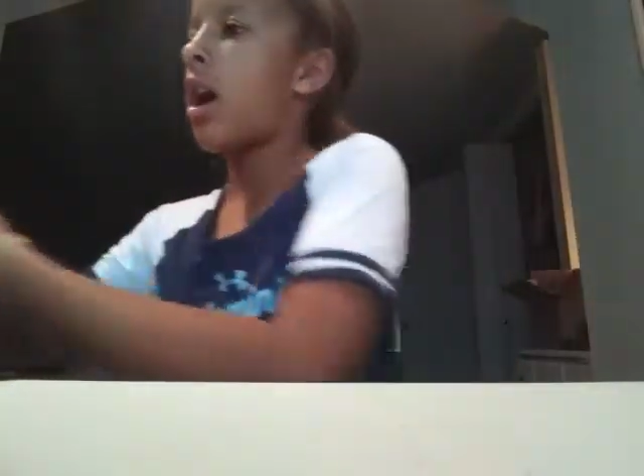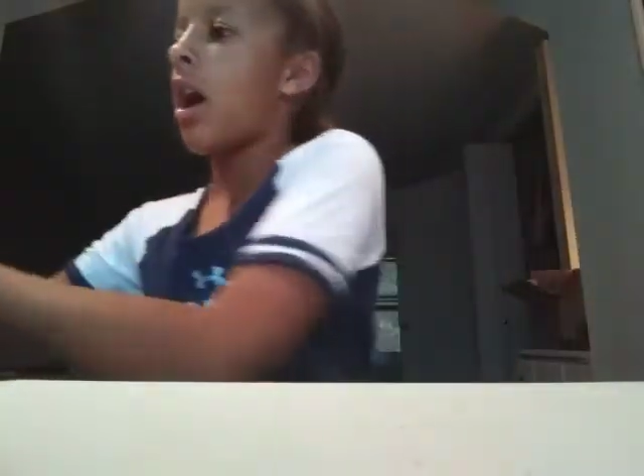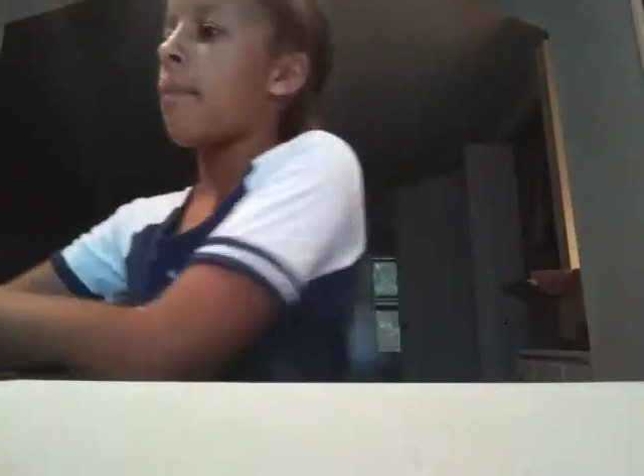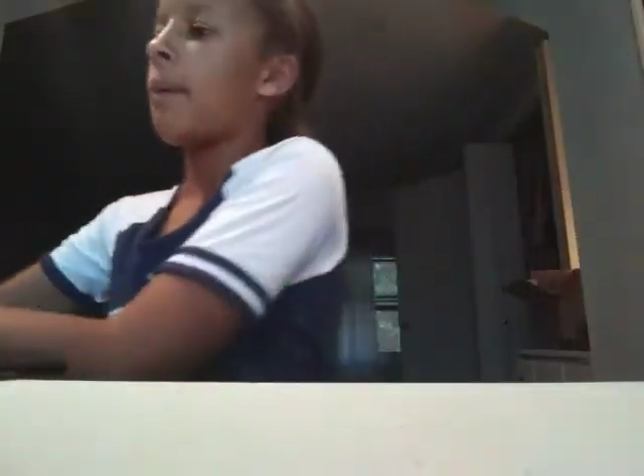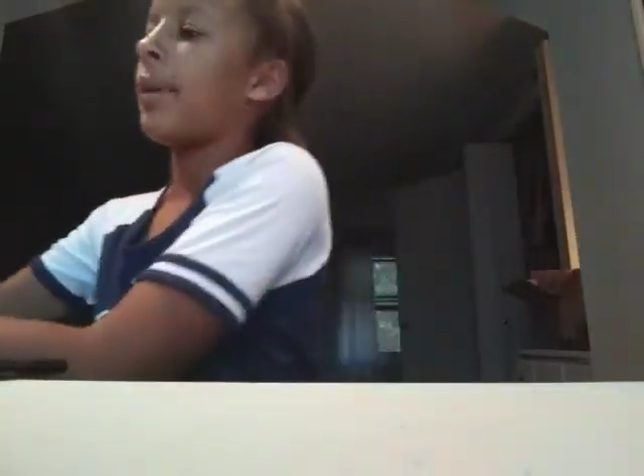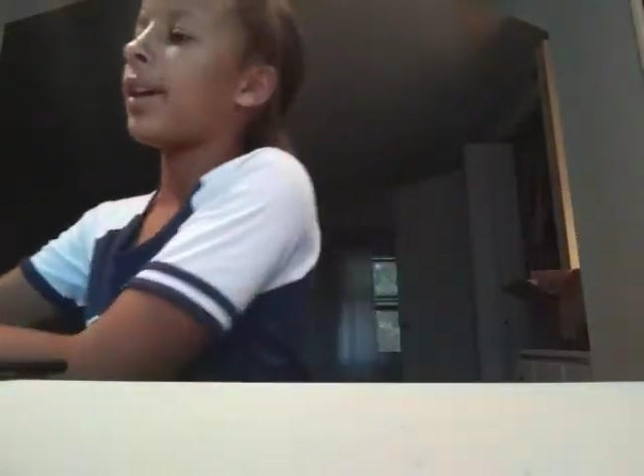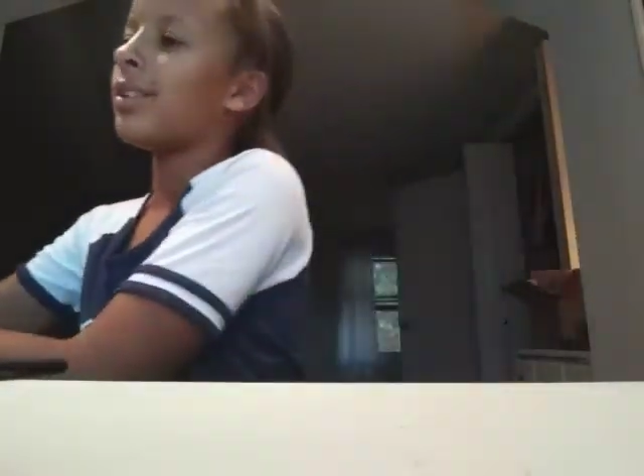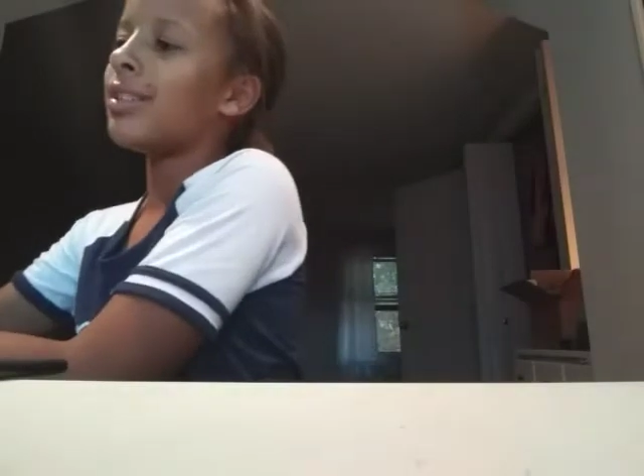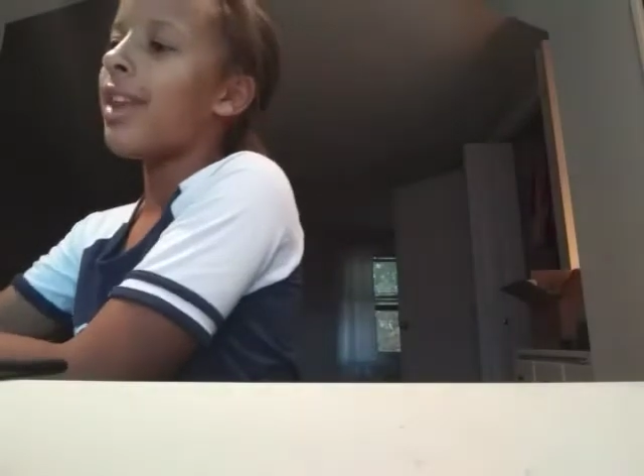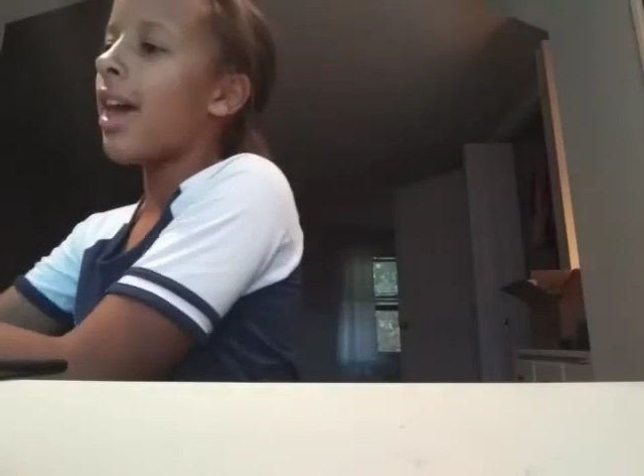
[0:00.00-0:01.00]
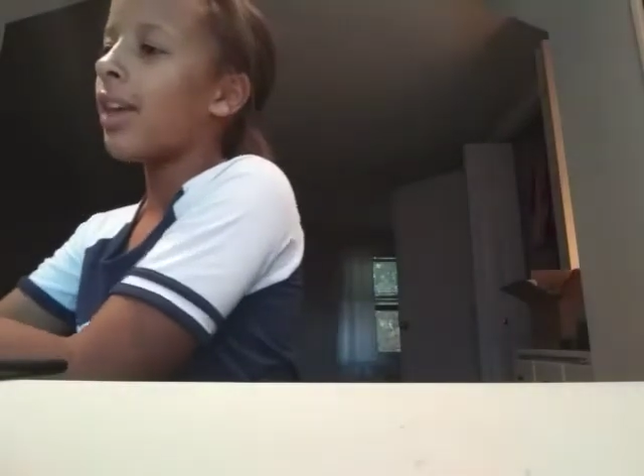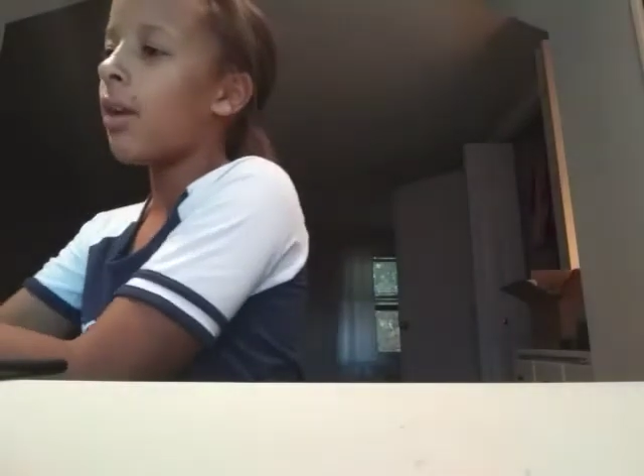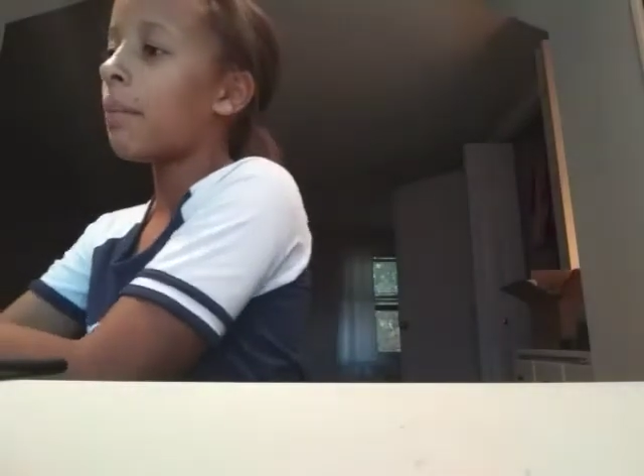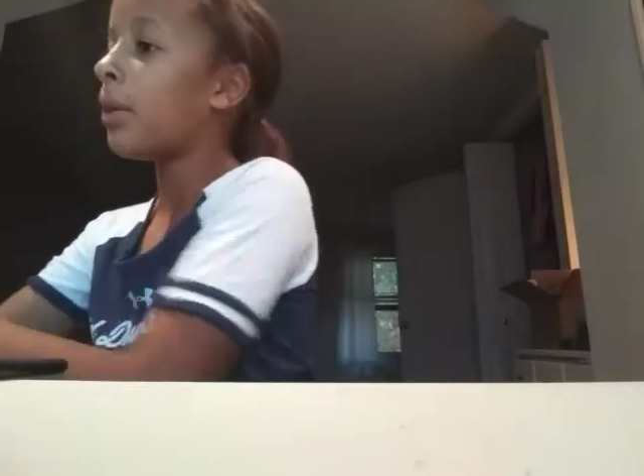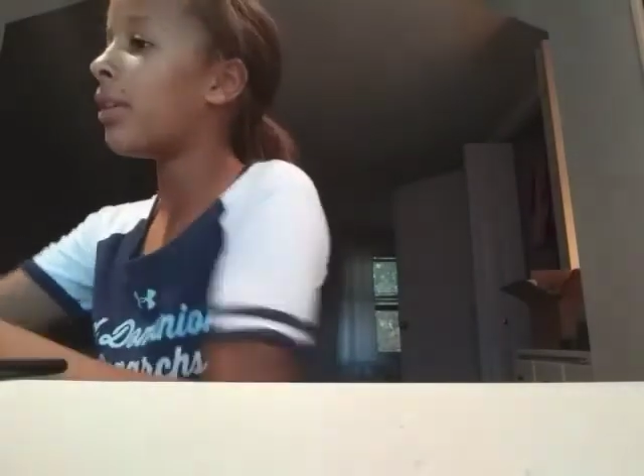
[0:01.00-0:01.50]
I might make it today and
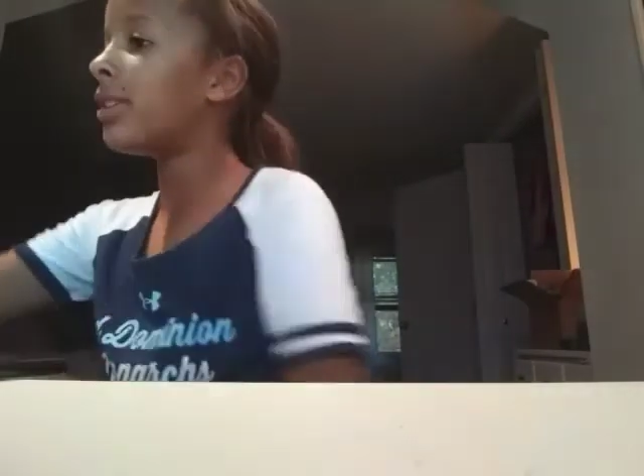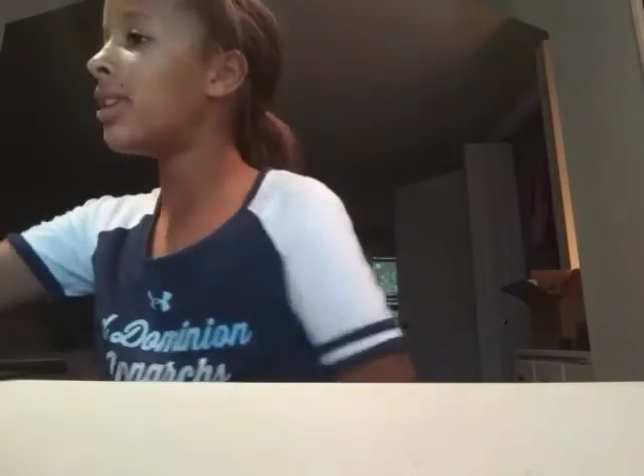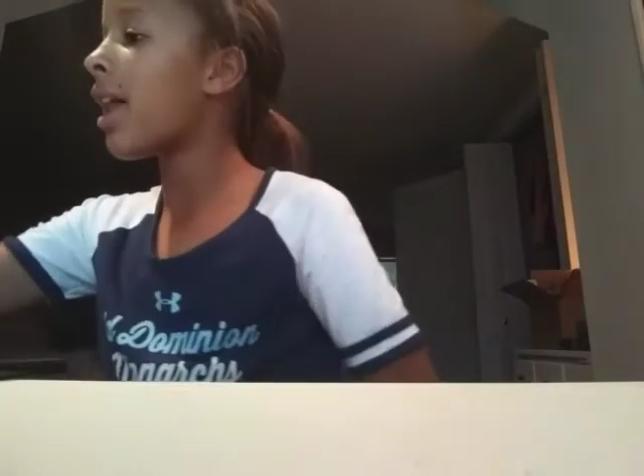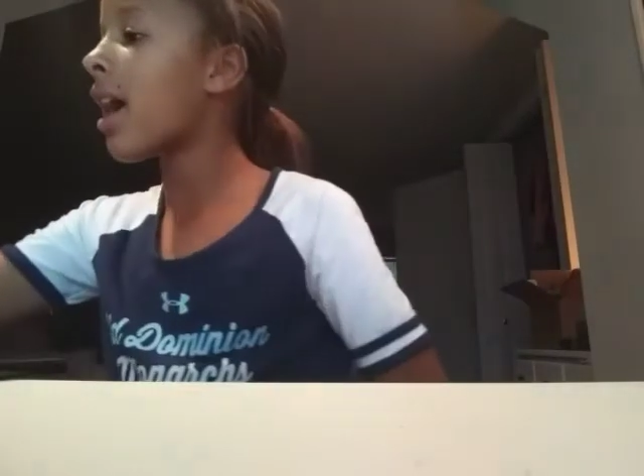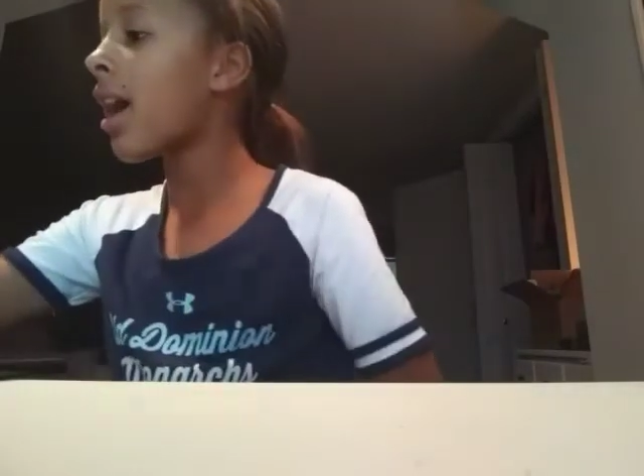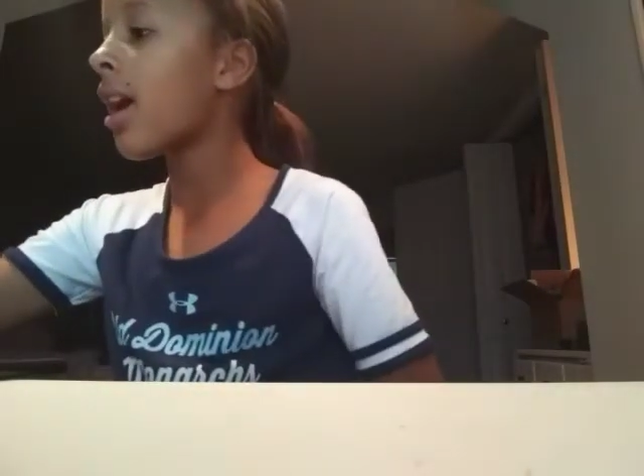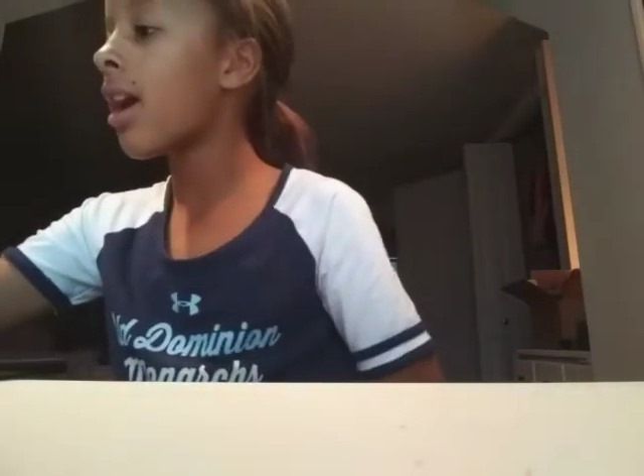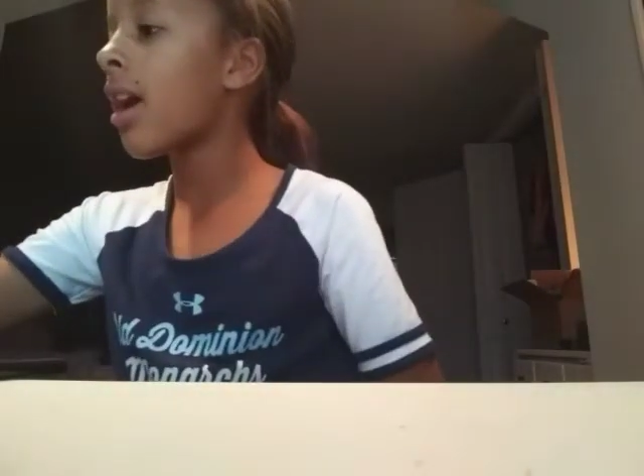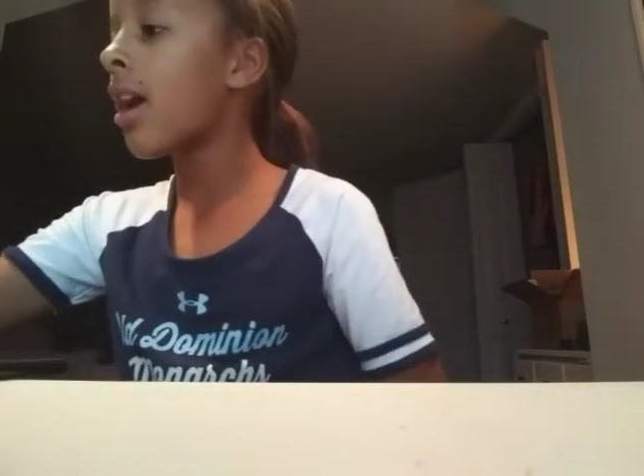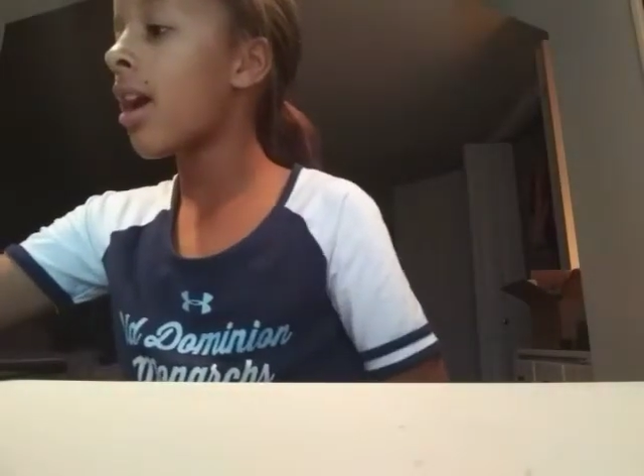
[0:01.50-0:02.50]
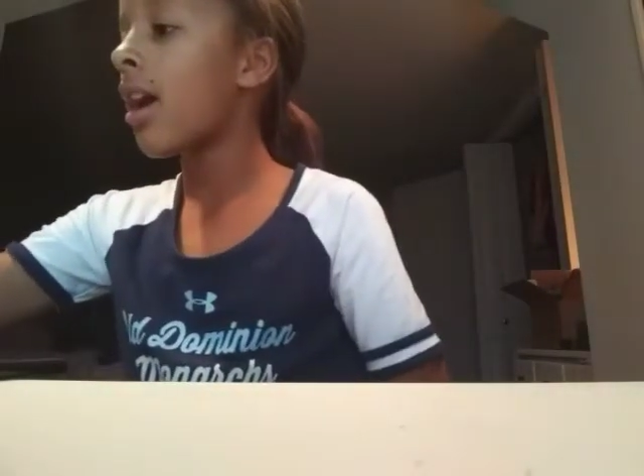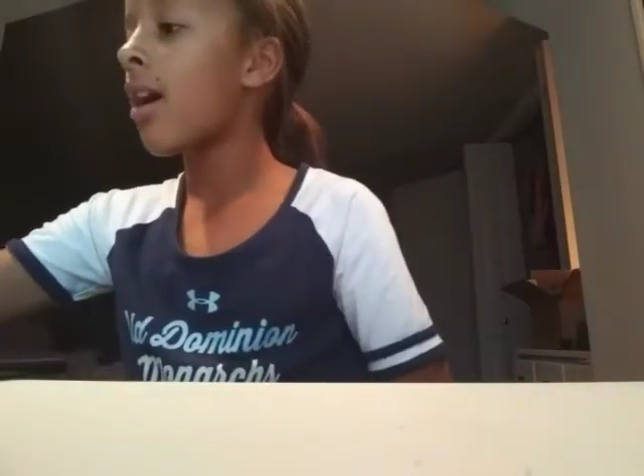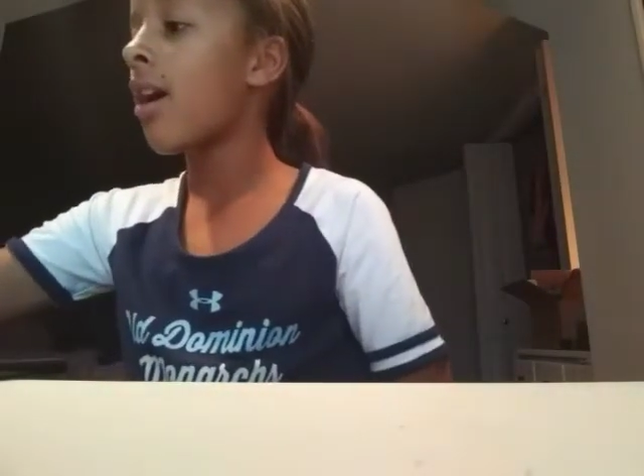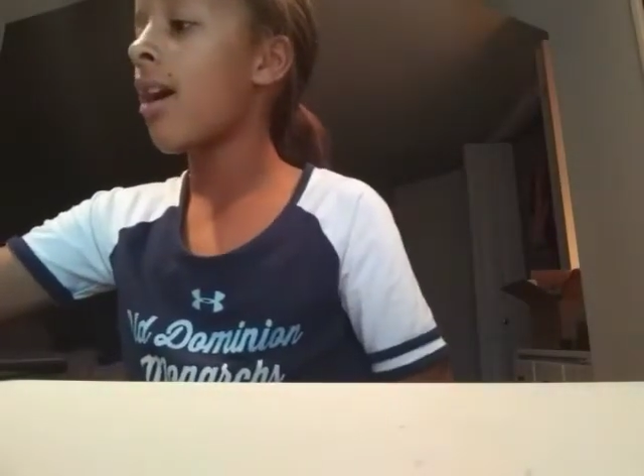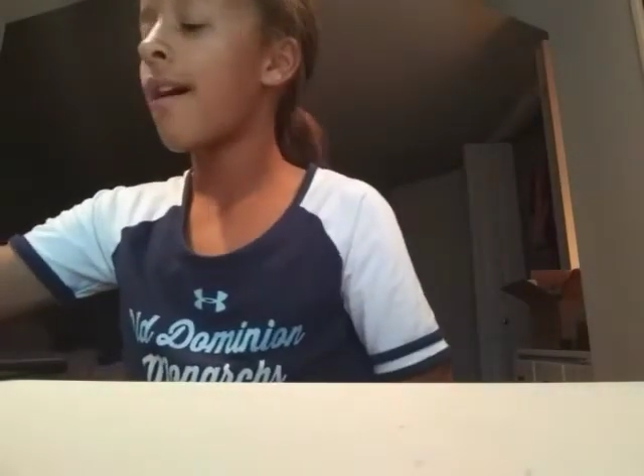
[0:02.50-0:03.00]
upload it today.
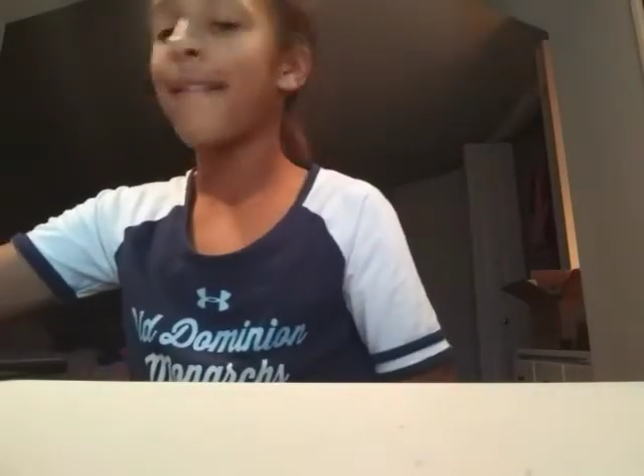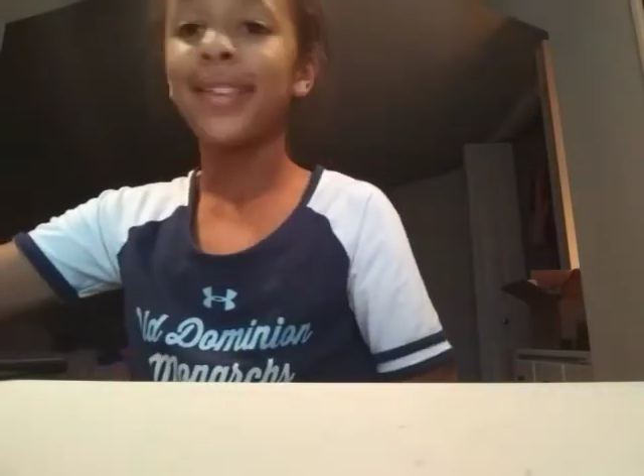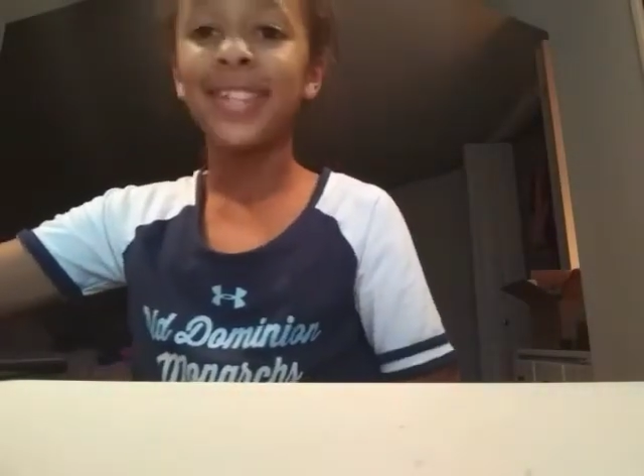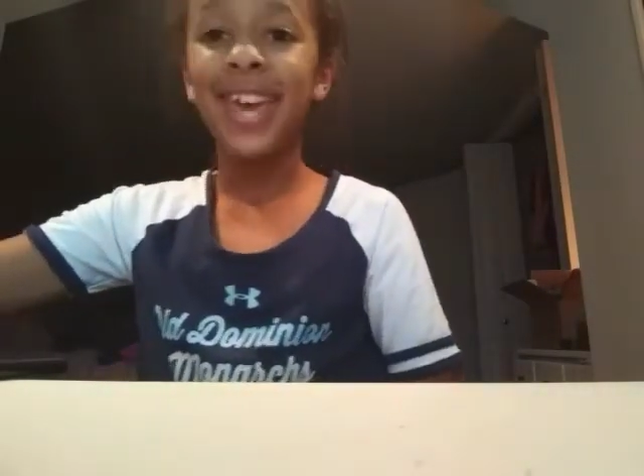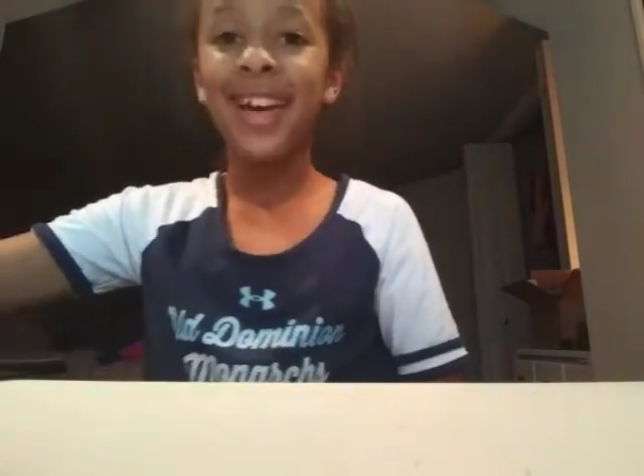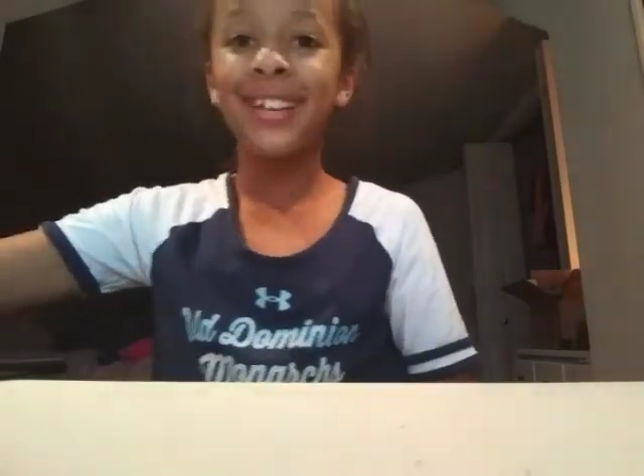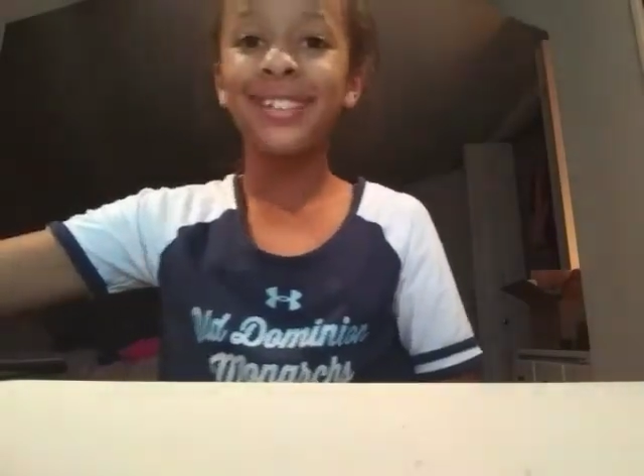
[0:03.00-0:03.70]
So, yeah.